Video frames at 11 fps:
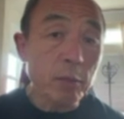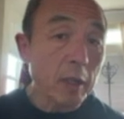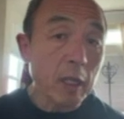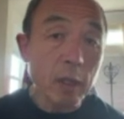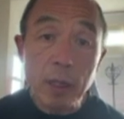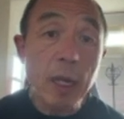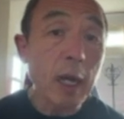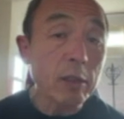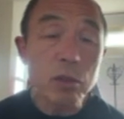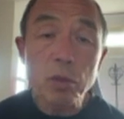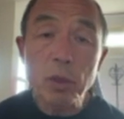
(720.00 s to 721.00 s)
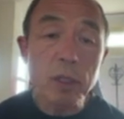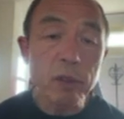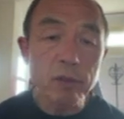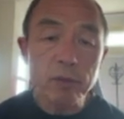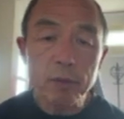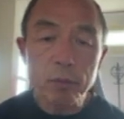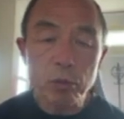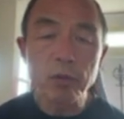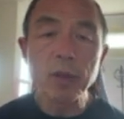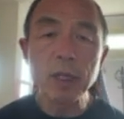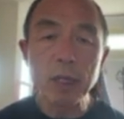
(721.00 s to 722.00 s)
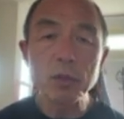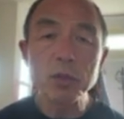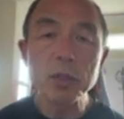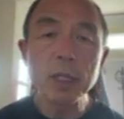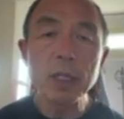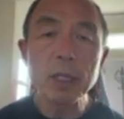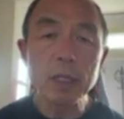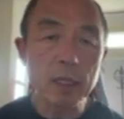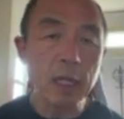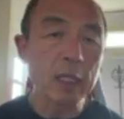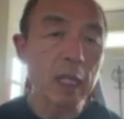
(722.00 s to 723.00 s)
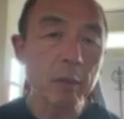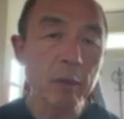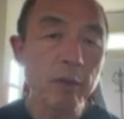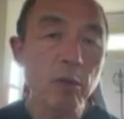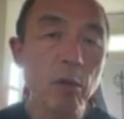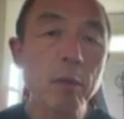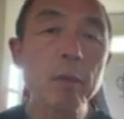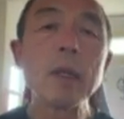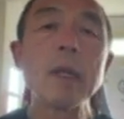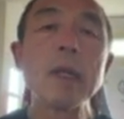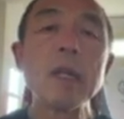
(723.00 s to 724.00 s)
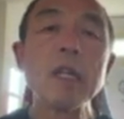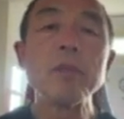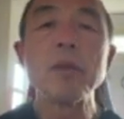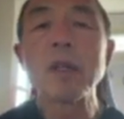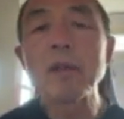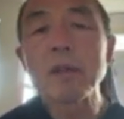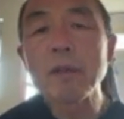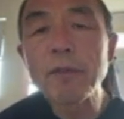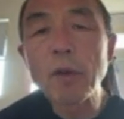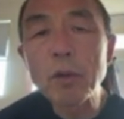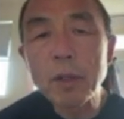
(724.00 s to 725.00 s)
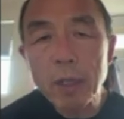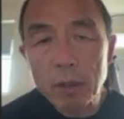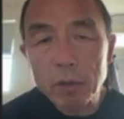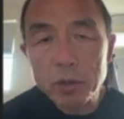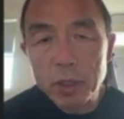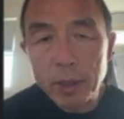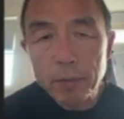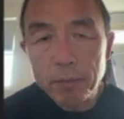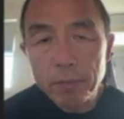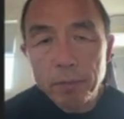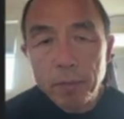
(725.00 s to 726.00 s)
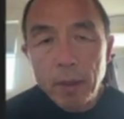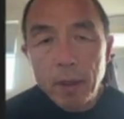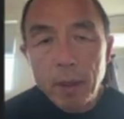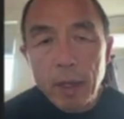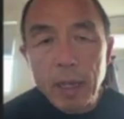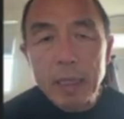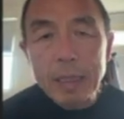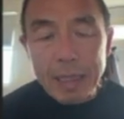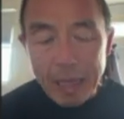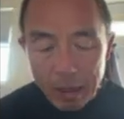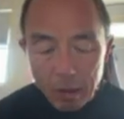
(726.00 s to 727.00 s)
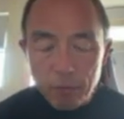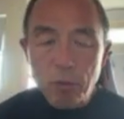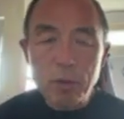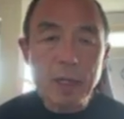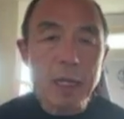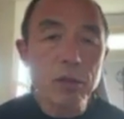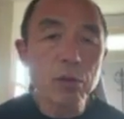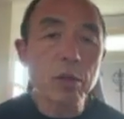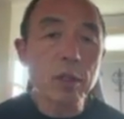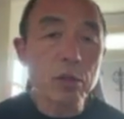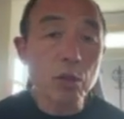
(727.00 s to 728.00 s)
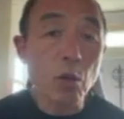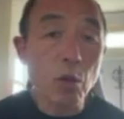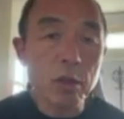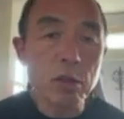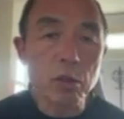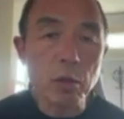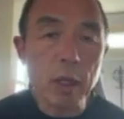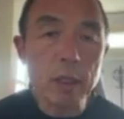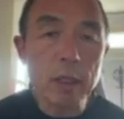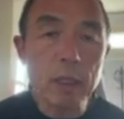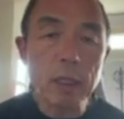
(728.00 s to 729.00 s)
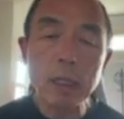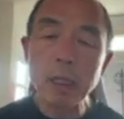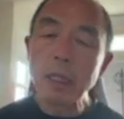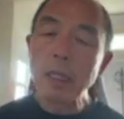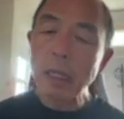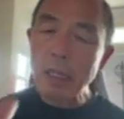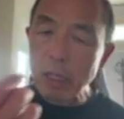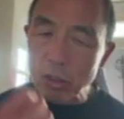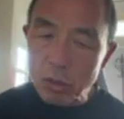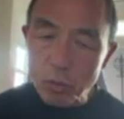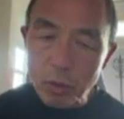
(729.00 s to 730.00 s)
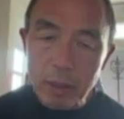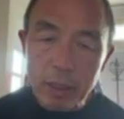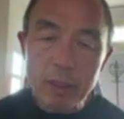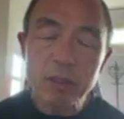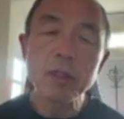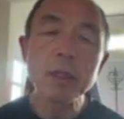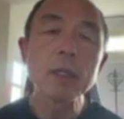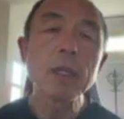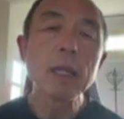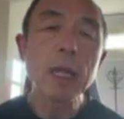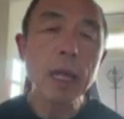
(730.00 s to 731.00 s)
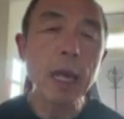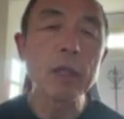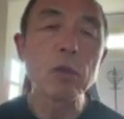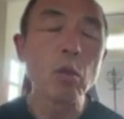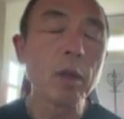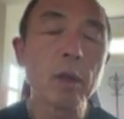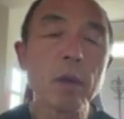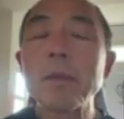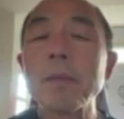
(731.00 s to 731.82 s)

become a conduit of moving energy in dynamic form is because of folding energy. I allow for that to contort correctly and I could release it at will.